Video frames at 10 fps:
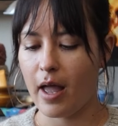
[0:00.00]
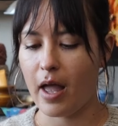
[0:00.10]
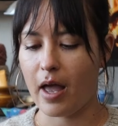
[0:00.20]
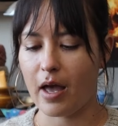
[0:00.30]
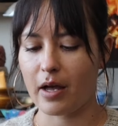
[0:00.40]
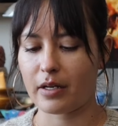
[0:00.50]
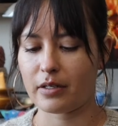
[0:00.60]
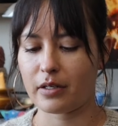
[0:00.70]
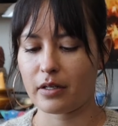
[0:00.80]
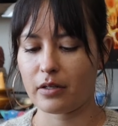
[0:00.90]

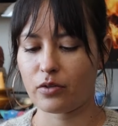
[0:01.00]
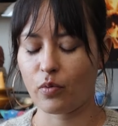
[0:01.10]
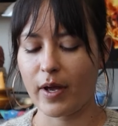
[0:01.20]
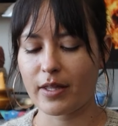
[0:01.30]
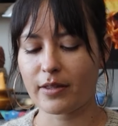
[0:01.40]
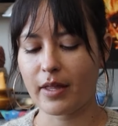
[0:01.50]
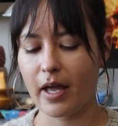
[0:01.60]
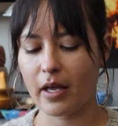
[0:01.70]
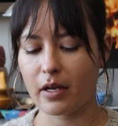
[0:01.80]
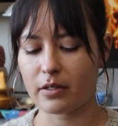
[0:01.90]
And the way that
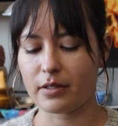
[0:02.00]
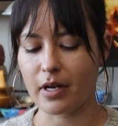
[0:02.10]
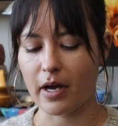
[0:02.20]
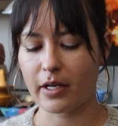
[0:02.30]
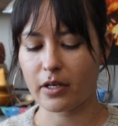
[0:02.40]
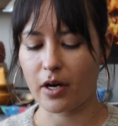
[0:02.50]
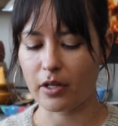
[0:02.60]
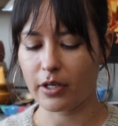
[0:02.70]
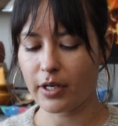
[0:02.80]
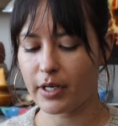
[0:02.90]
they dye
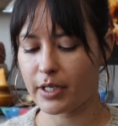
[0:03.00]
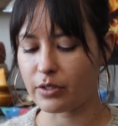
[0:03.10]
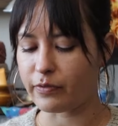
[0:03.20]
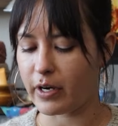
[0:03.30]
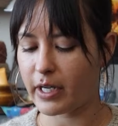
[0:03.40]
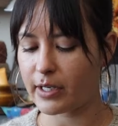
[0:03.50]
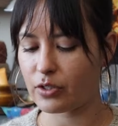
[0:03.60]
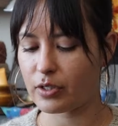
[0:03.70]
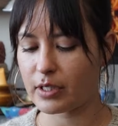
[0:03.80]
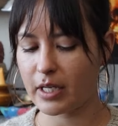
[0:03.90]
color is very
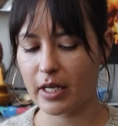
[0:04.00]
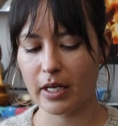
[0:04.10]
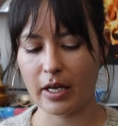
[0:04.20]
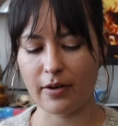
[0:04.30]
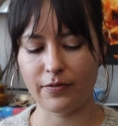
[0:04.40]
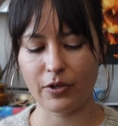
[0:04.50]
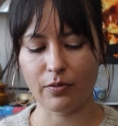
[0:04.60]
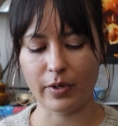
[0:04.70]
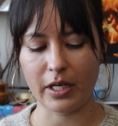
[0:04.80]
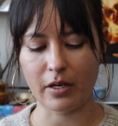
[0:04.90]
interesting. If you
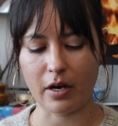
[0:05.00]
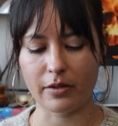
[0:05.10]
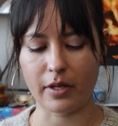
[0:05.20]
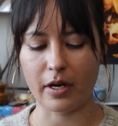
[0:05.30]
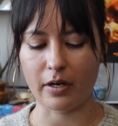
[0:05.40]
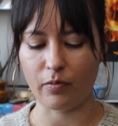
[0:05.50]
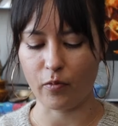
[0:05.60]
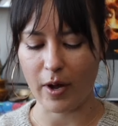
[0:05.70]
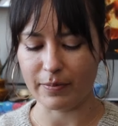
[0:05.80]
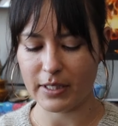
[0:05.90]
read on their
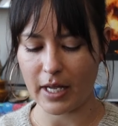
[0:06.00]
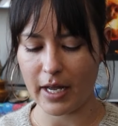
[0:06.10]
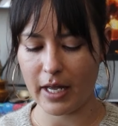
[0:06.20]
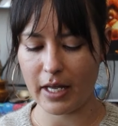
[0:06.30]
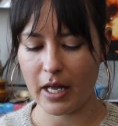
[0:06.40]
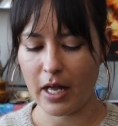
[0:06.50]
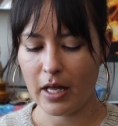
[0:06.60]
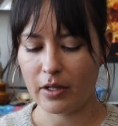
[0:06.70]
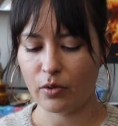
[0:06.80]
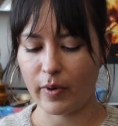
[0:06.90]
website,
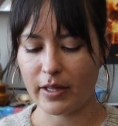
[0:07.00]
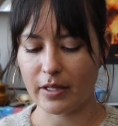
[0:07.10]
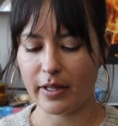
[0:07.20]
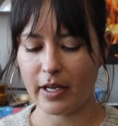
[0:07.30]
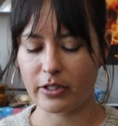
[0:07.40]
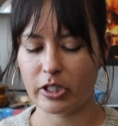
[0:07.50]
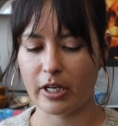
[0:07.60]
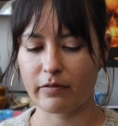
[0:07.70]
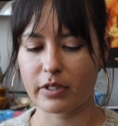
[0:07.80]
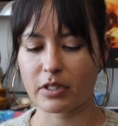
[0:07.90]
the way that they
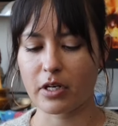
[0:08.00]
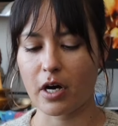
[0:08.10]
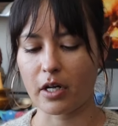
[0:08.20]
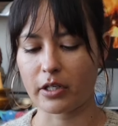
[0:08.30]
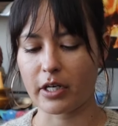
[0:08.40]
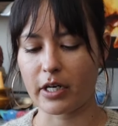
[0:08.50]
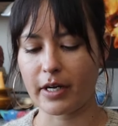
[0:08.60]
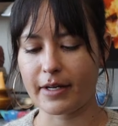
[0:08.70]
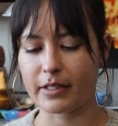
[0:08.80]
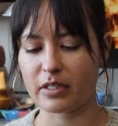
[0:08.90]
achieve this color
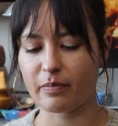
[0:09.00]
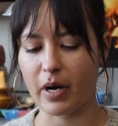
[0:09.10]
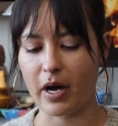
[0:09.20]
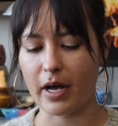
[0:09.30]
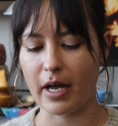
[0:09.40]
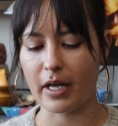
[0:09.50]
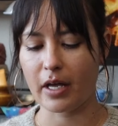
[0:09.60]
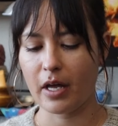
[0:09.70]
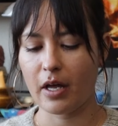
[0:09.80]
is by